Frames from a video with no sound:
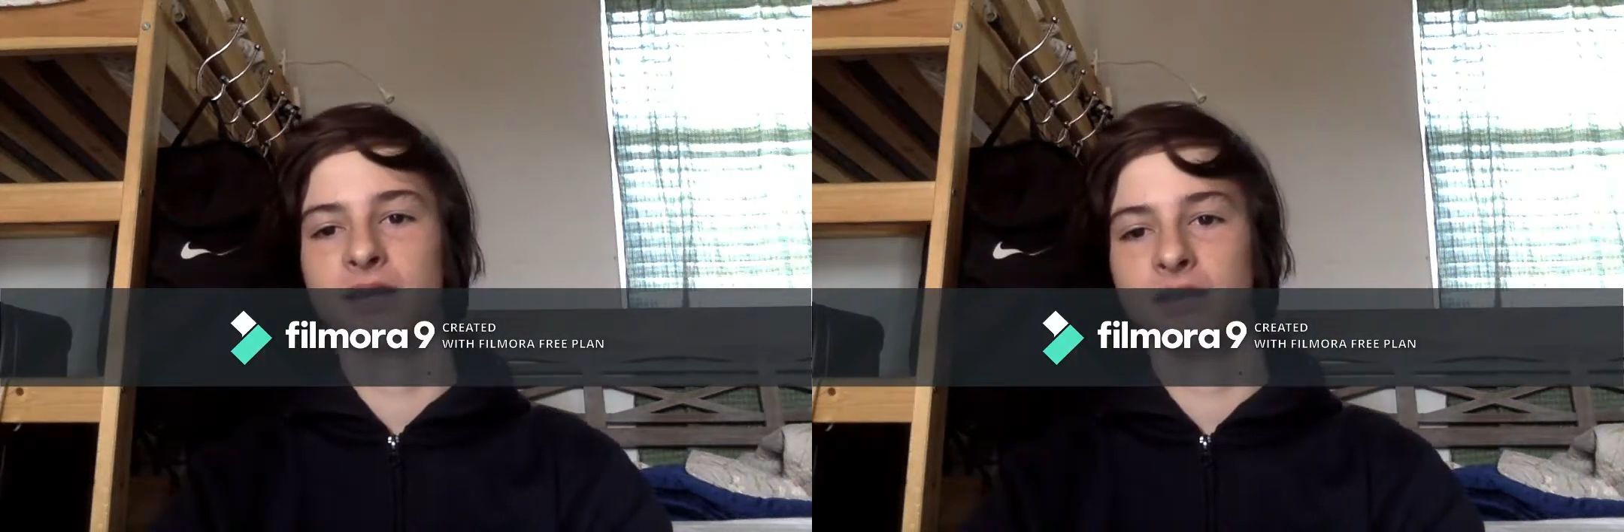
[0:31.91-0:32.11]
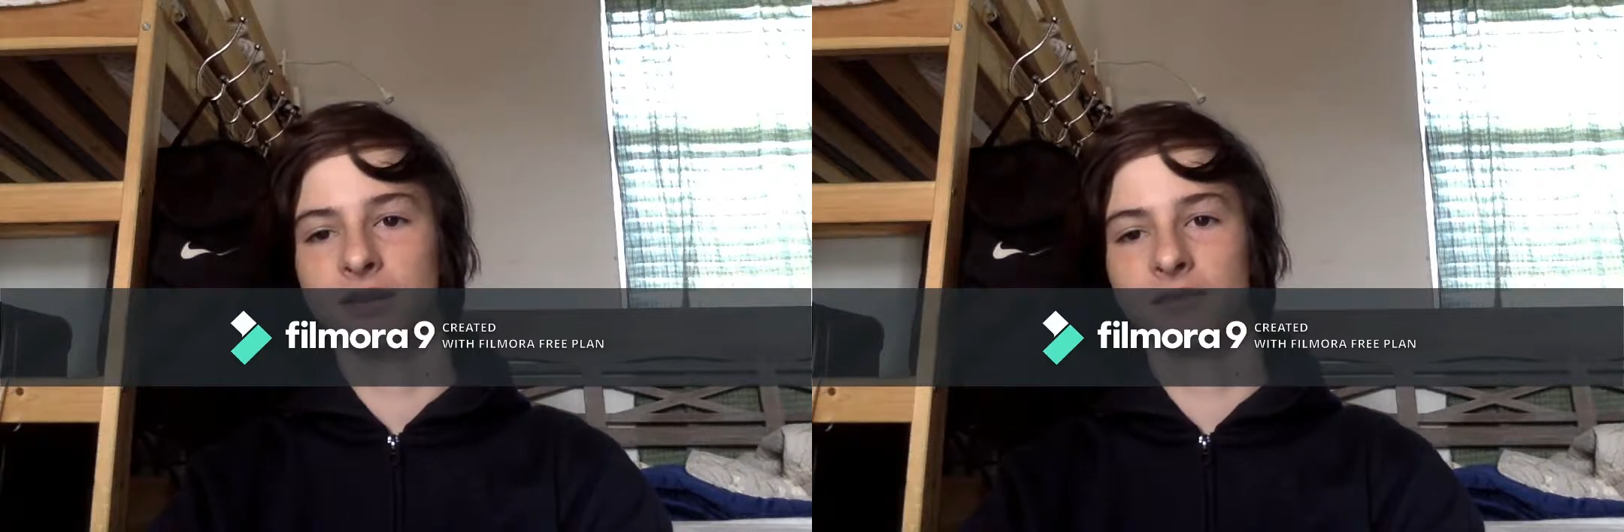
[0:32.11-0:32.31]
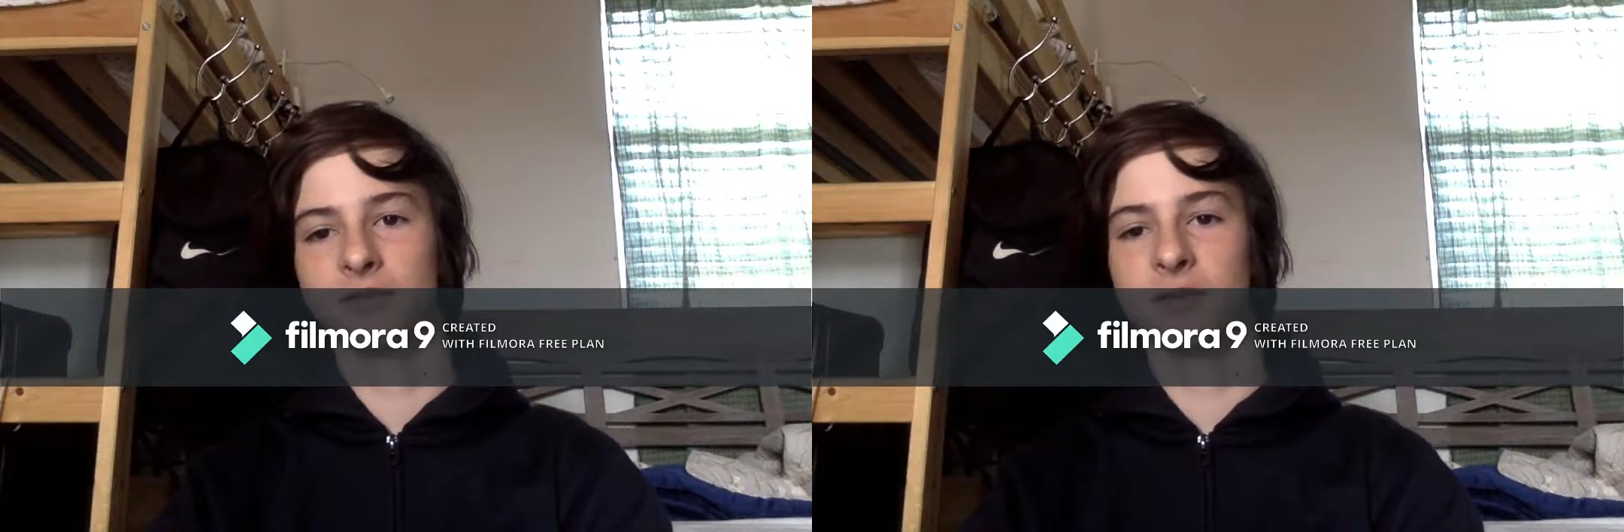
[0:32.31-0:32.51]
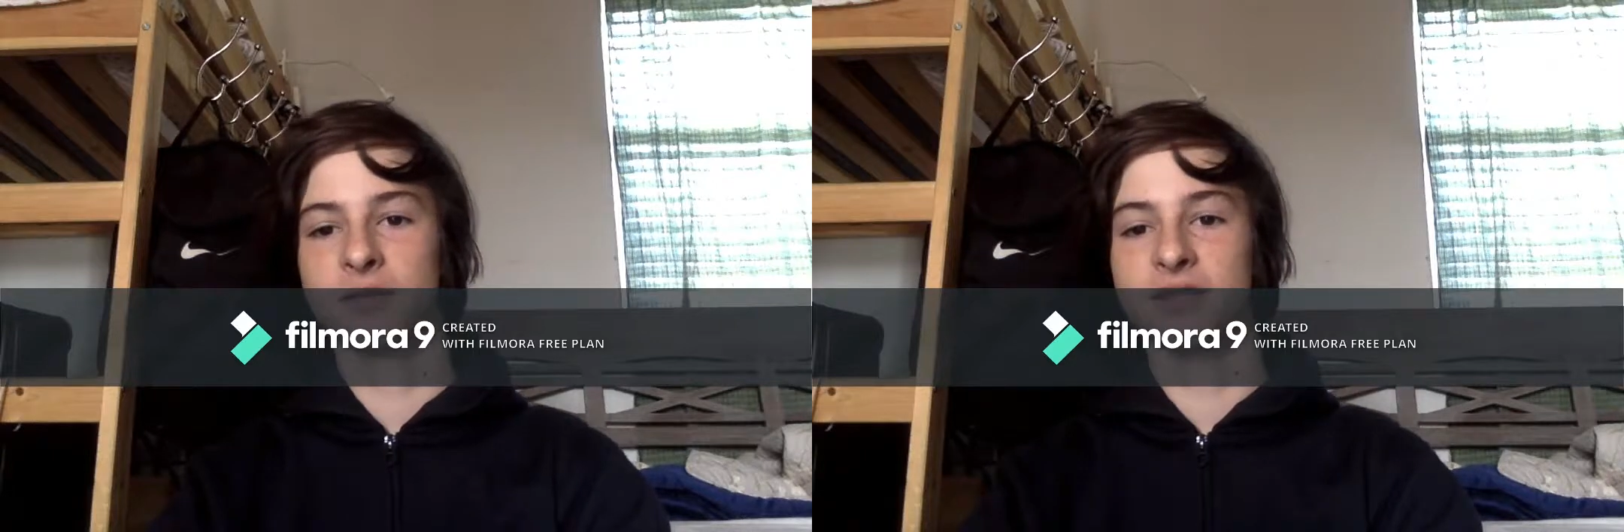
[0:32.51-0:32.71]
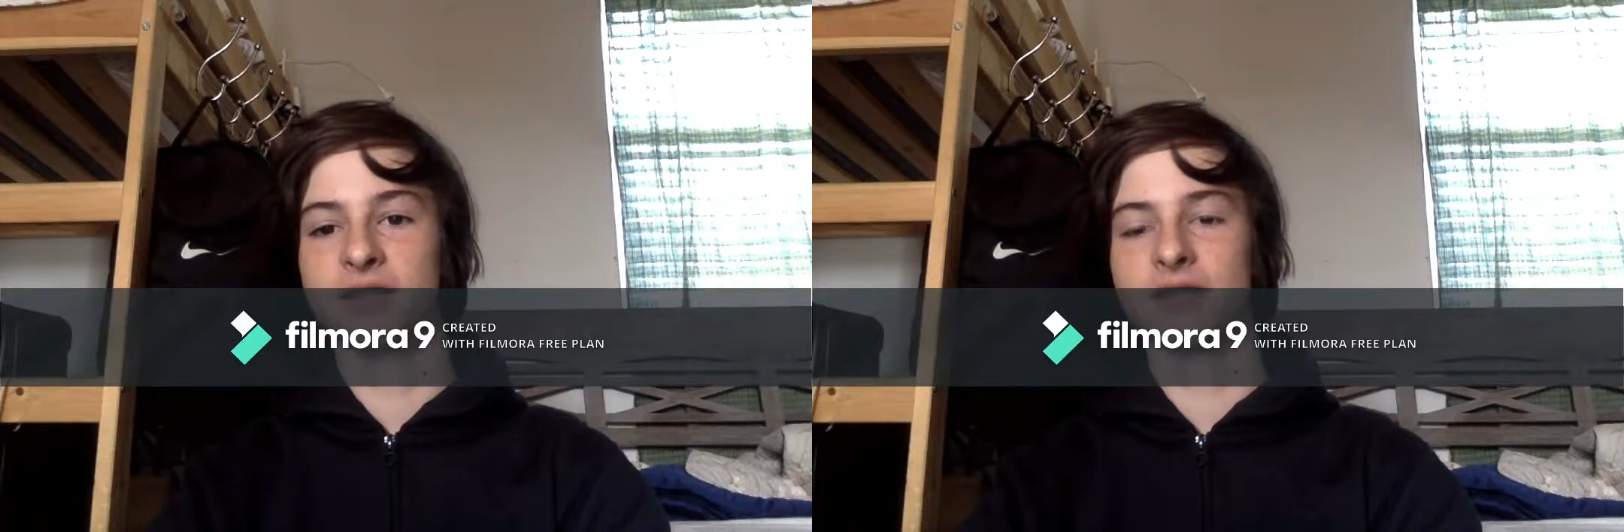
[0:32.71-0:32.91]
of
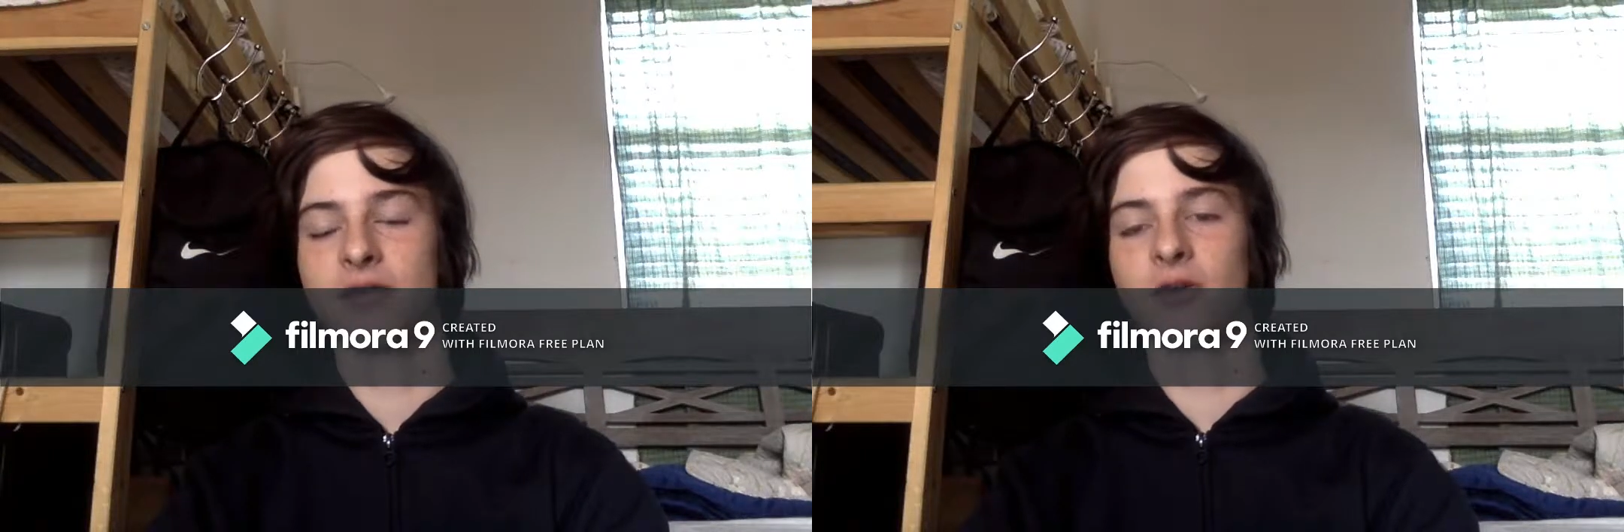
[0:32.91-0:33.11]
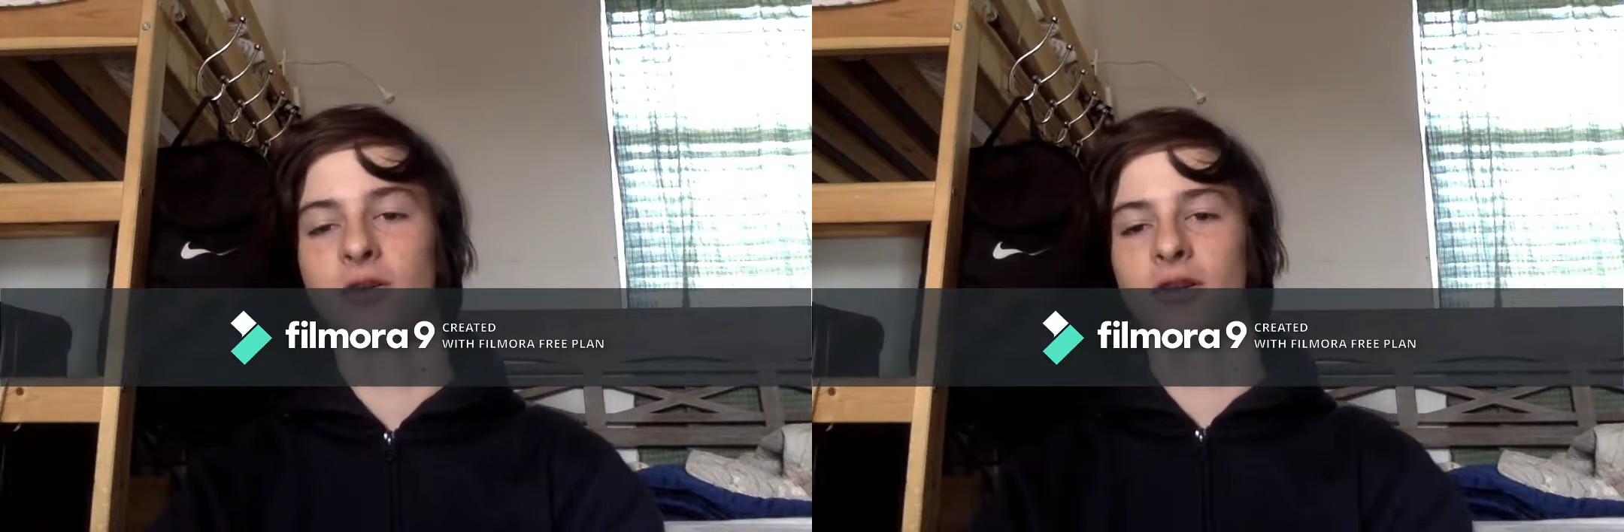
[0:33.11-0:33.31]
linguistics as a whole,